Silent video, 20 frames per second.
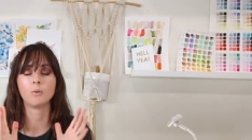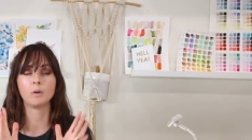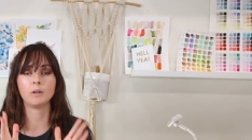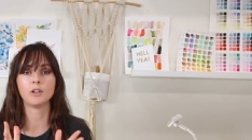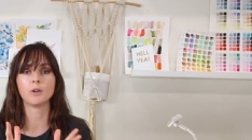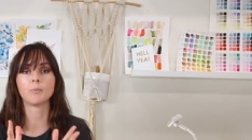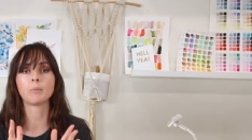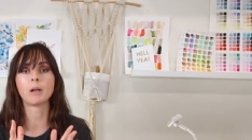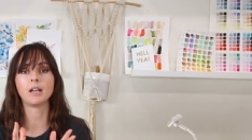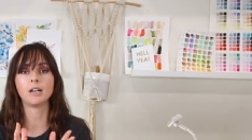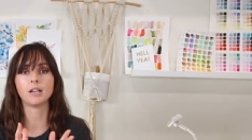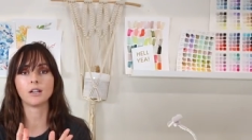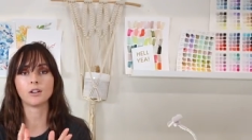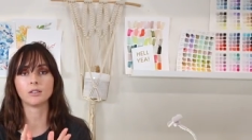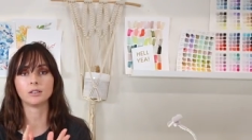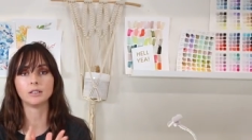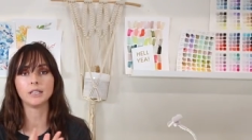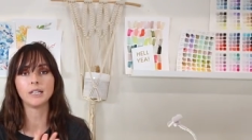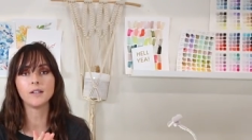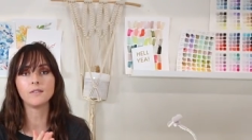when you're painting
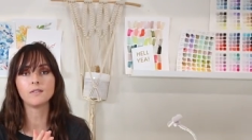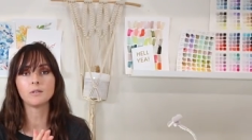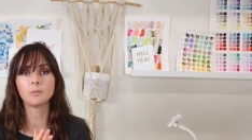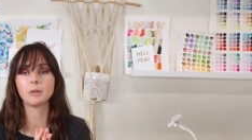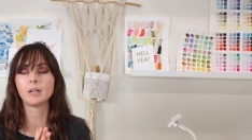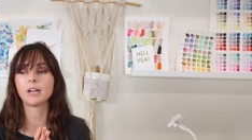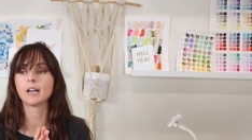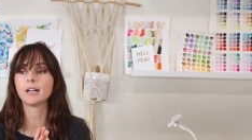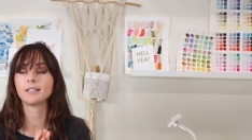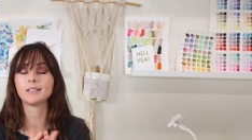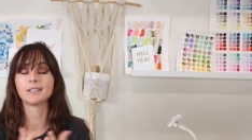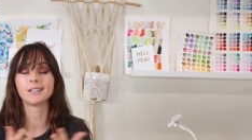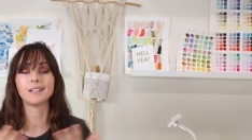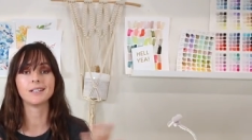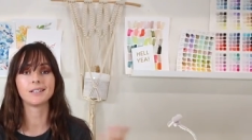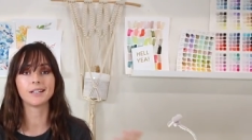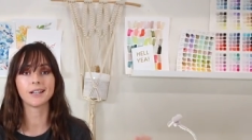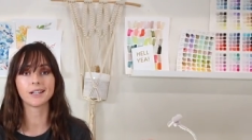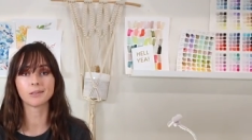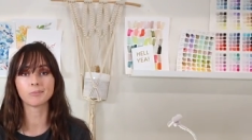your leaves because
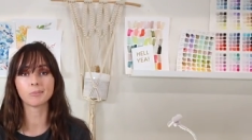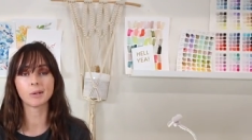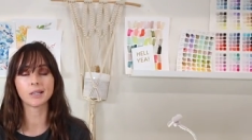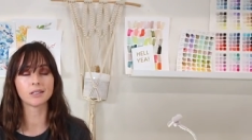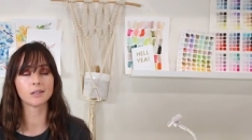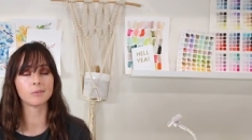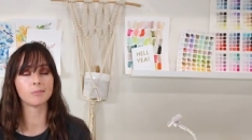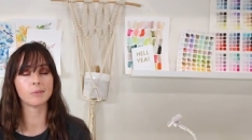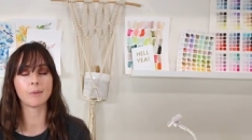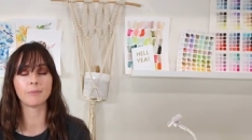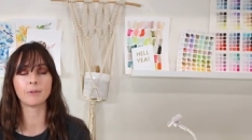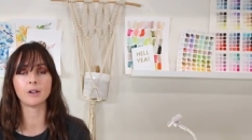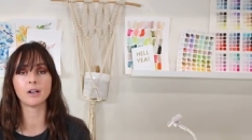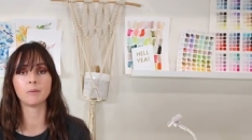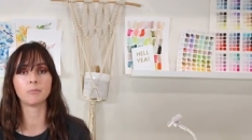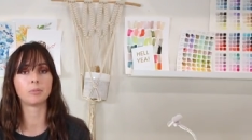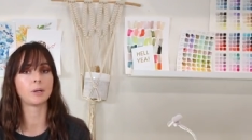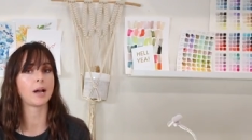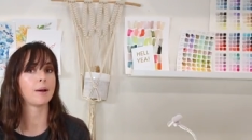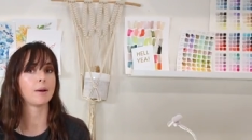it takes muscle memory
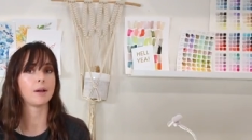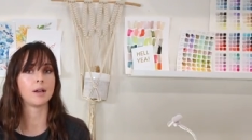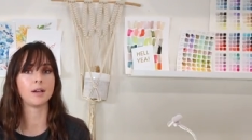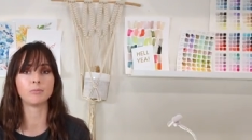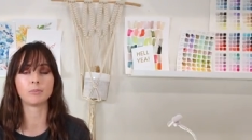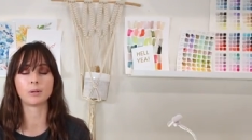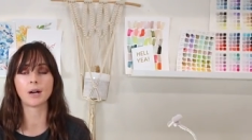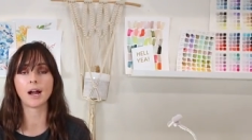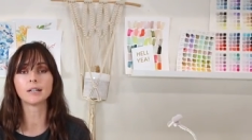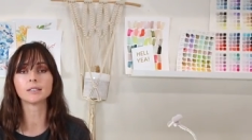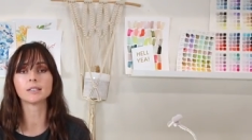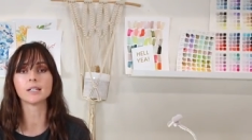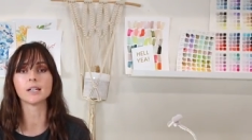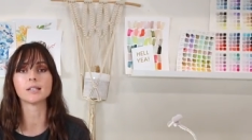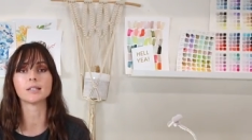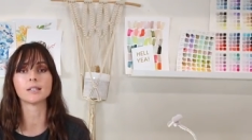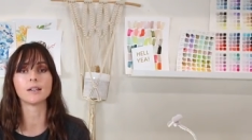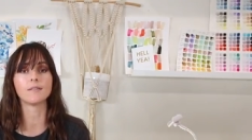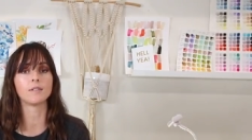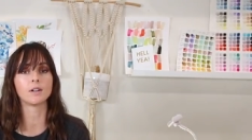and, pra- and
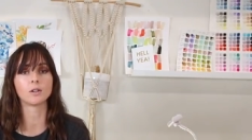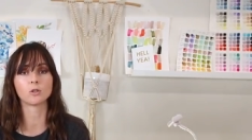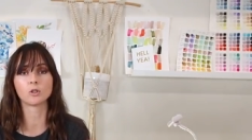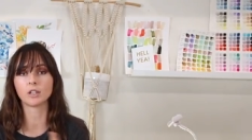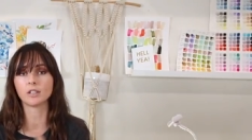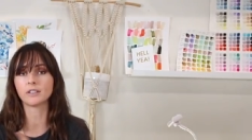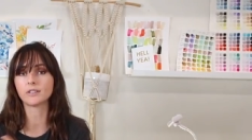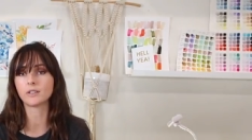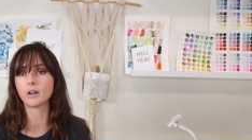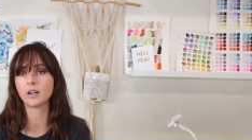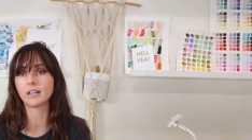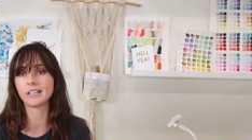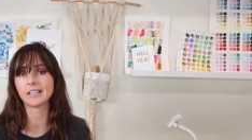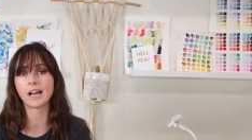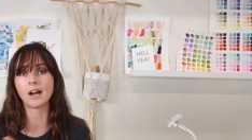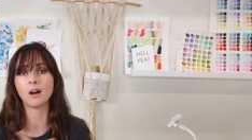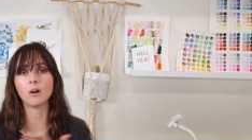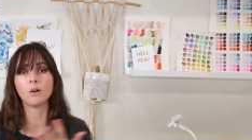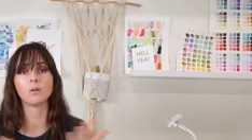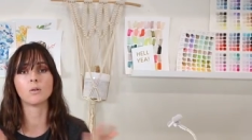practice. If you're just starting
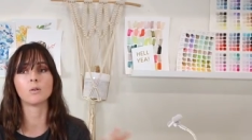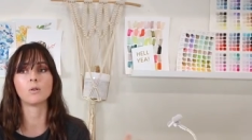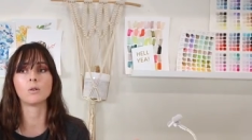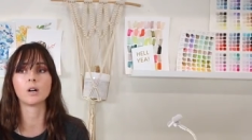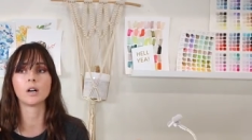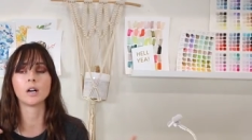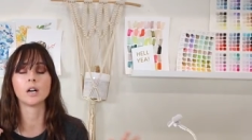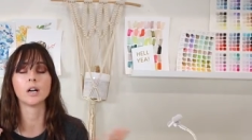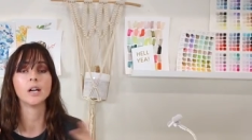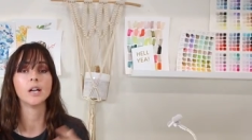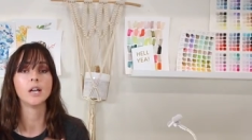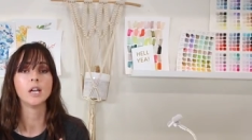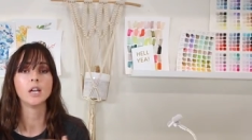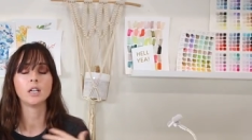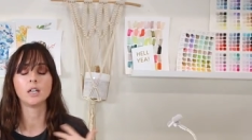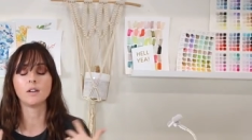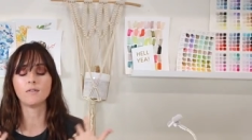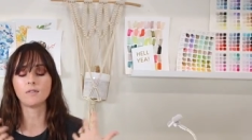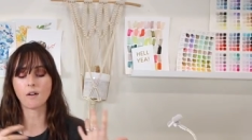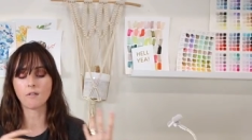out or
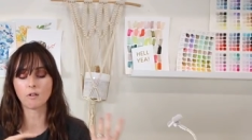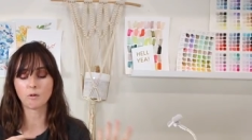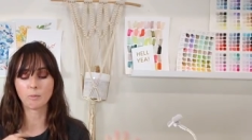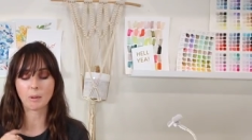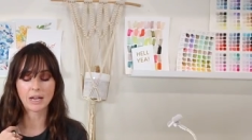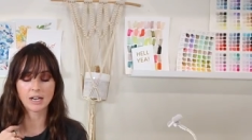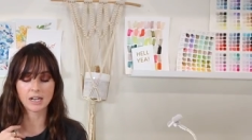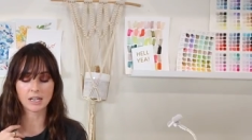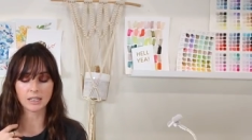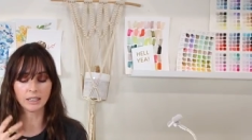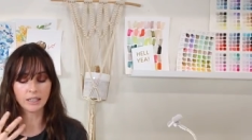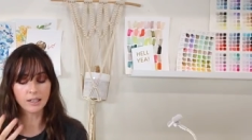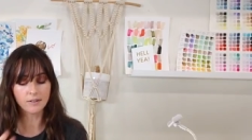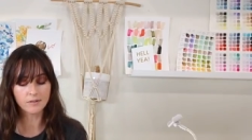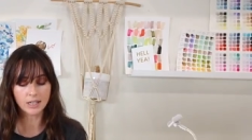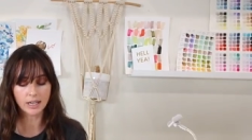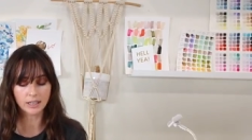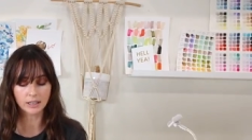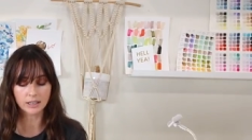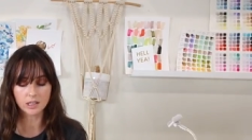you've never painted
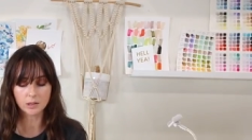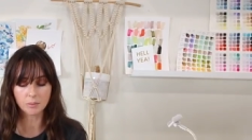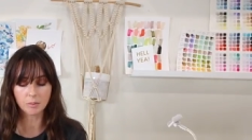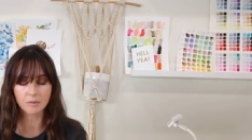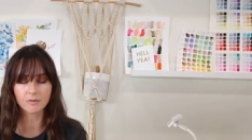leaves like this